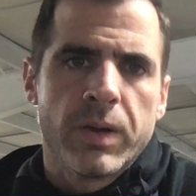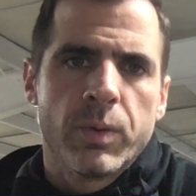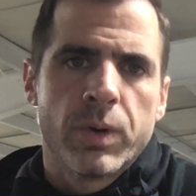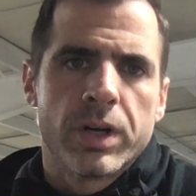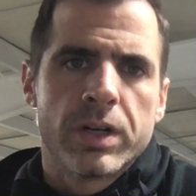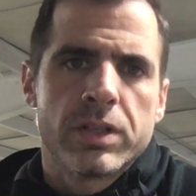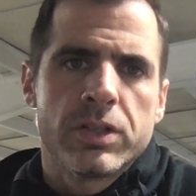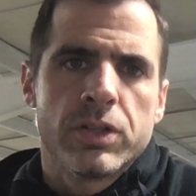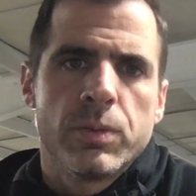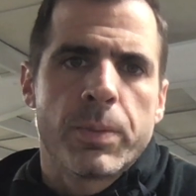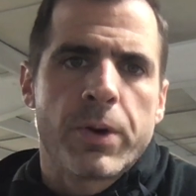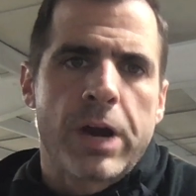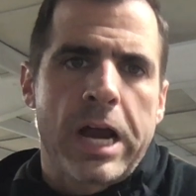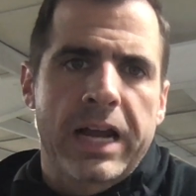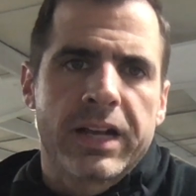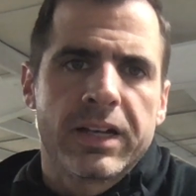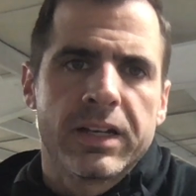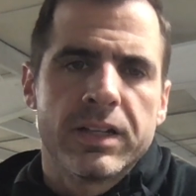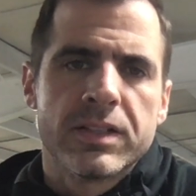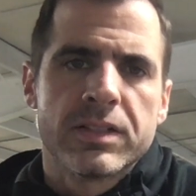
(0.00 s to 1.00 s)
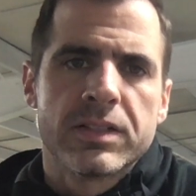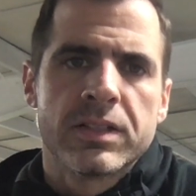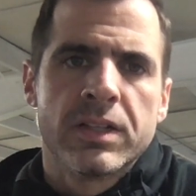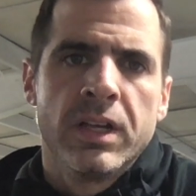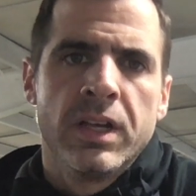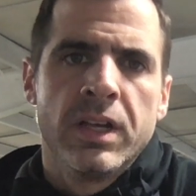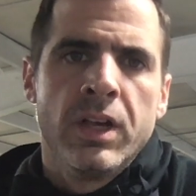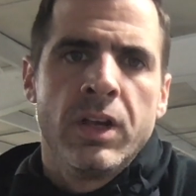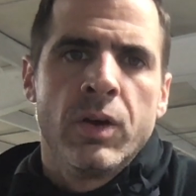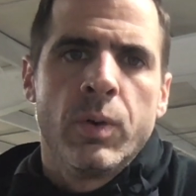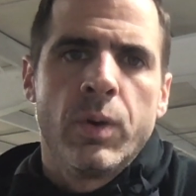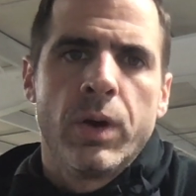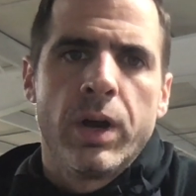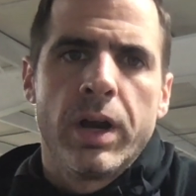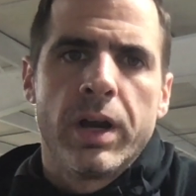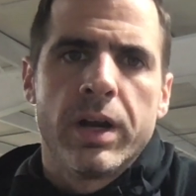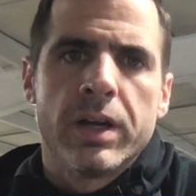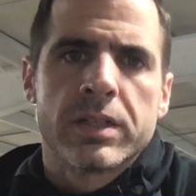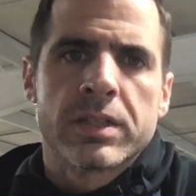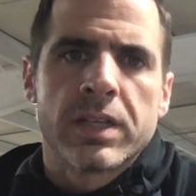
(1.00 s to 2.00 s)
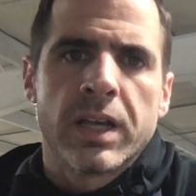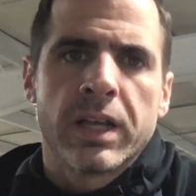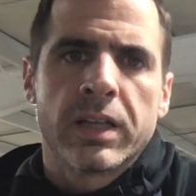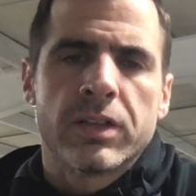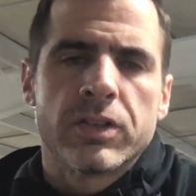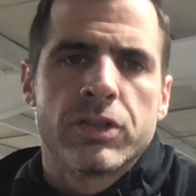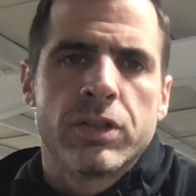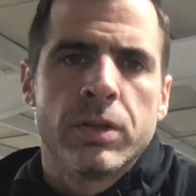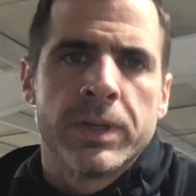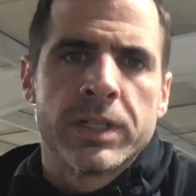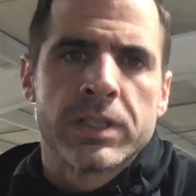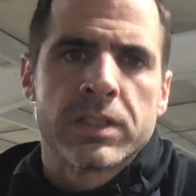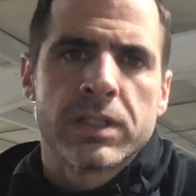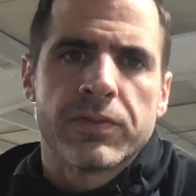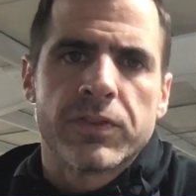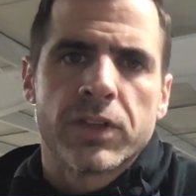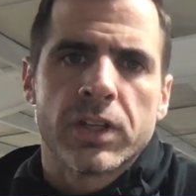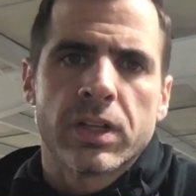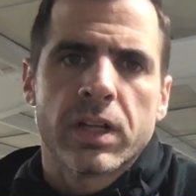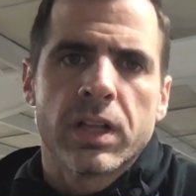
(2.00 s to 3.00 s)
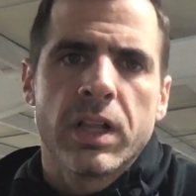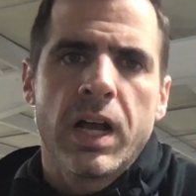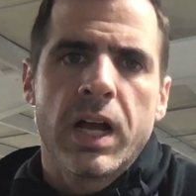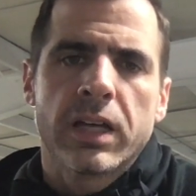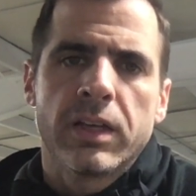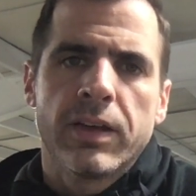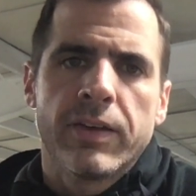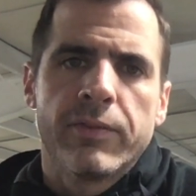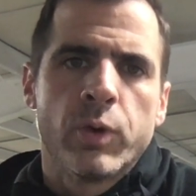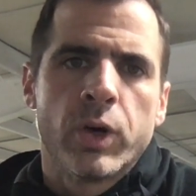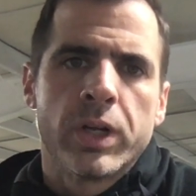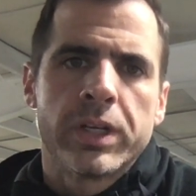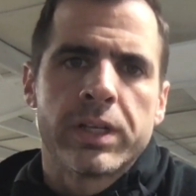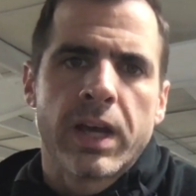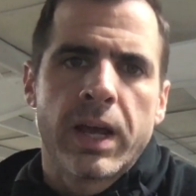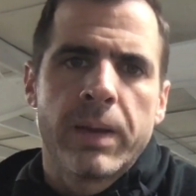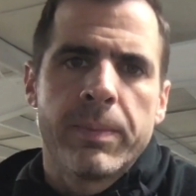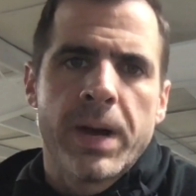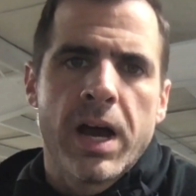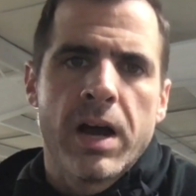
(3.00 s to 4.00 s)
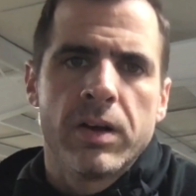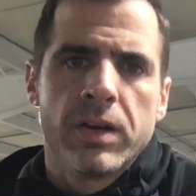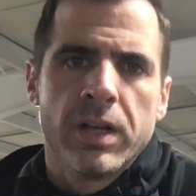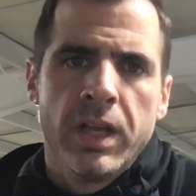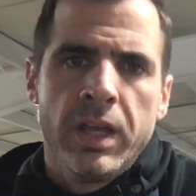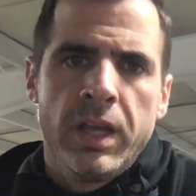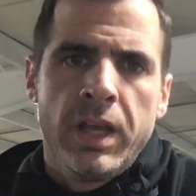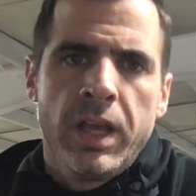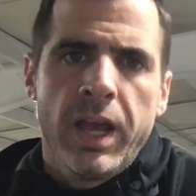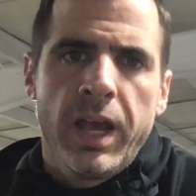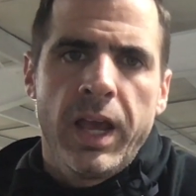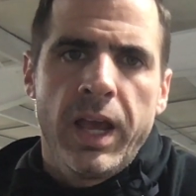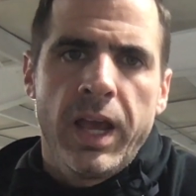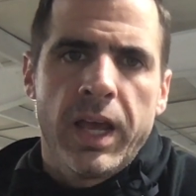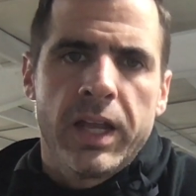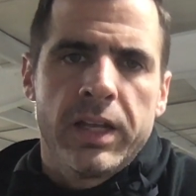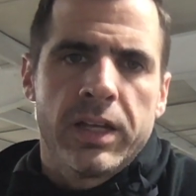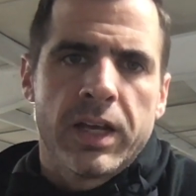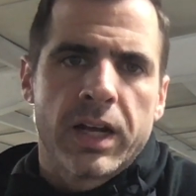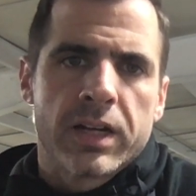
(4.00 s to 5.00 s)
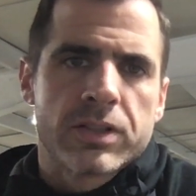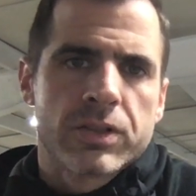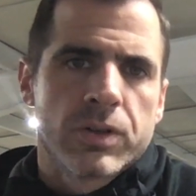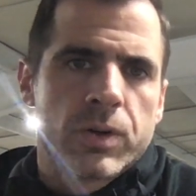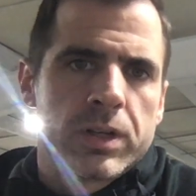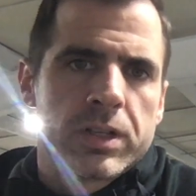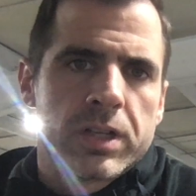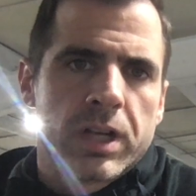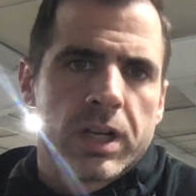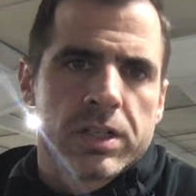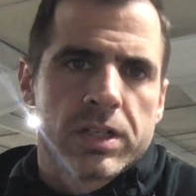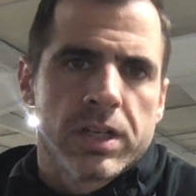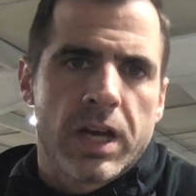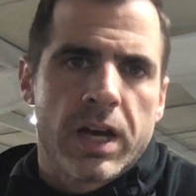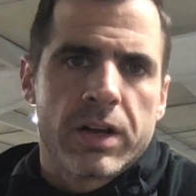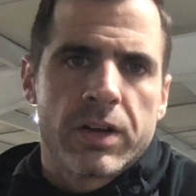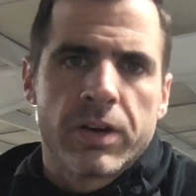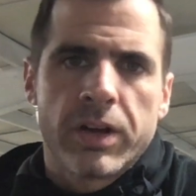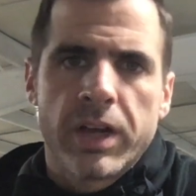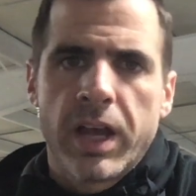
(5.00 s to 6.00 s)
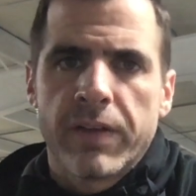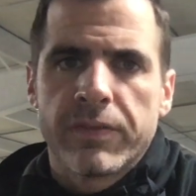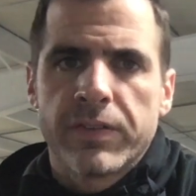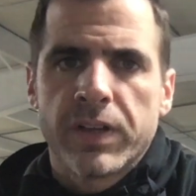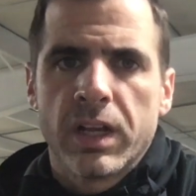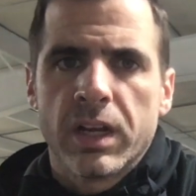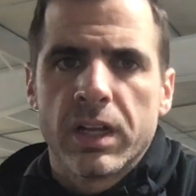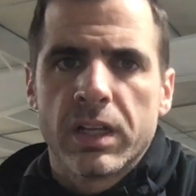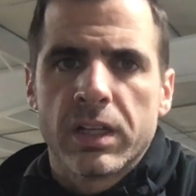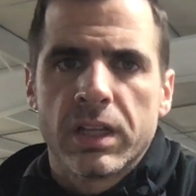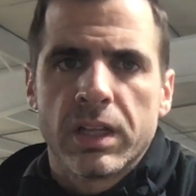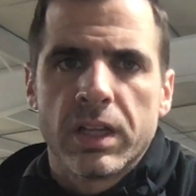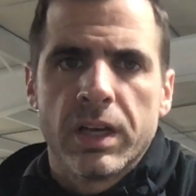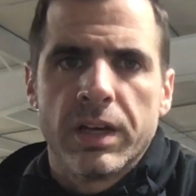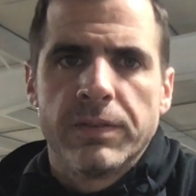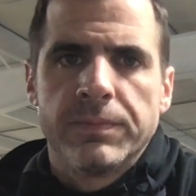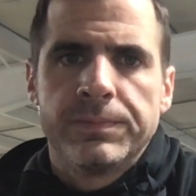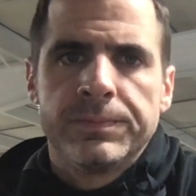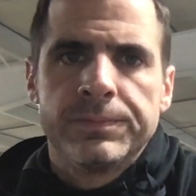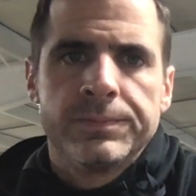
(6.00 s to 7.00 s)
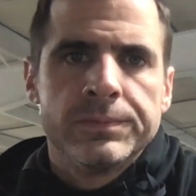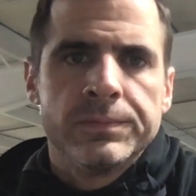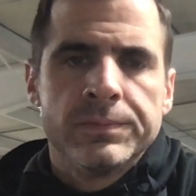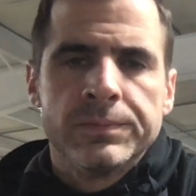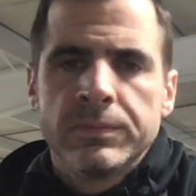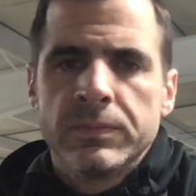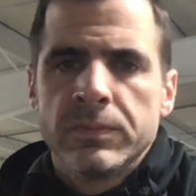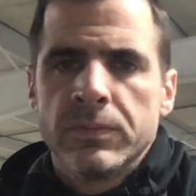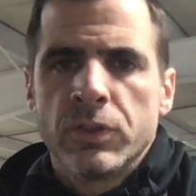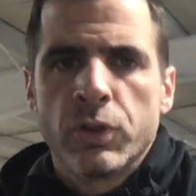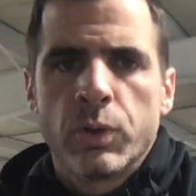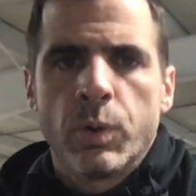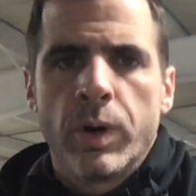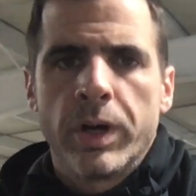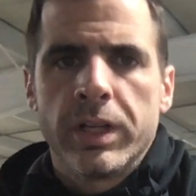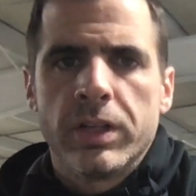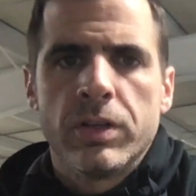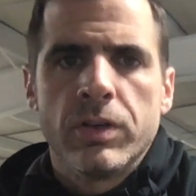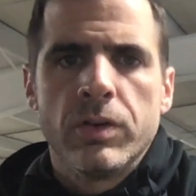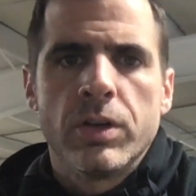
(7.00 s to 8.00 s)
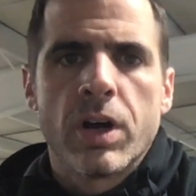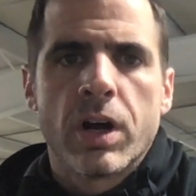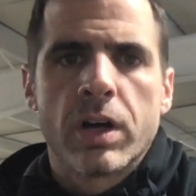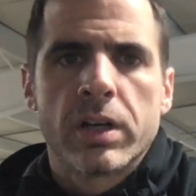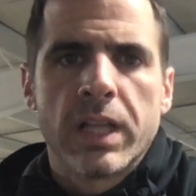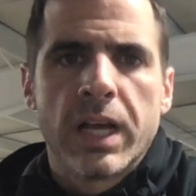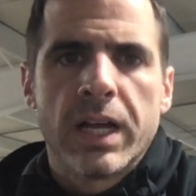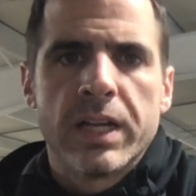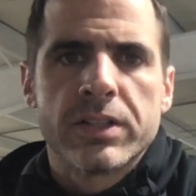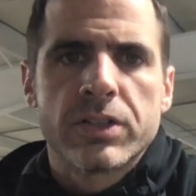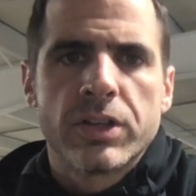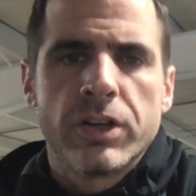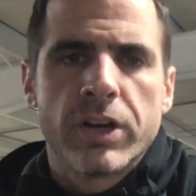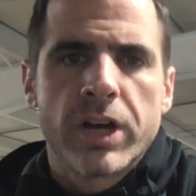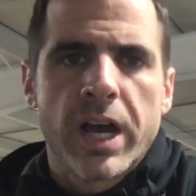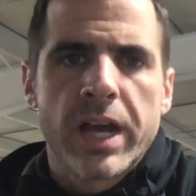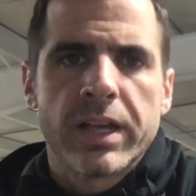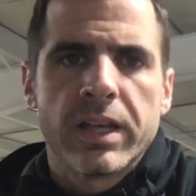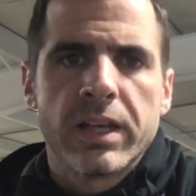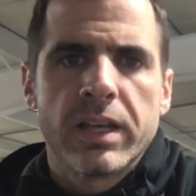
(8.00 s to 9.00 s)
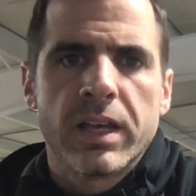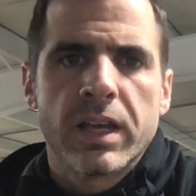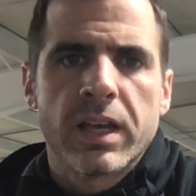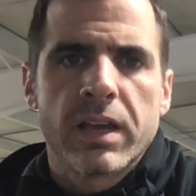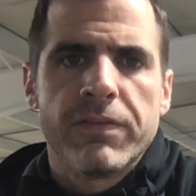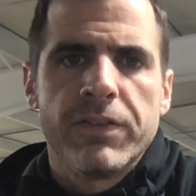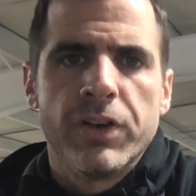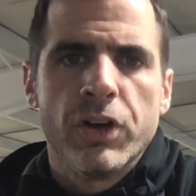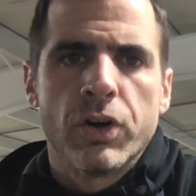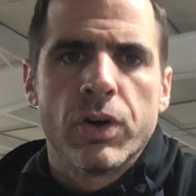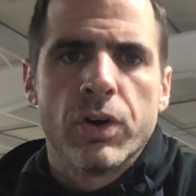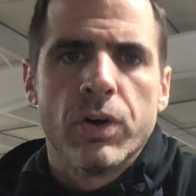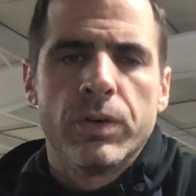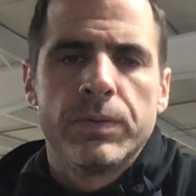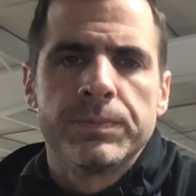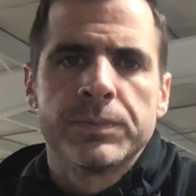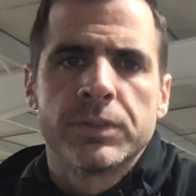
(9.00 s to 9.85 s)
Where you practice where it's like there's 2 minutes left on the clock, you have one timeout, and you got to score a touchdown, or you have to get it to the 22-yard line so your guy can kick a field goal.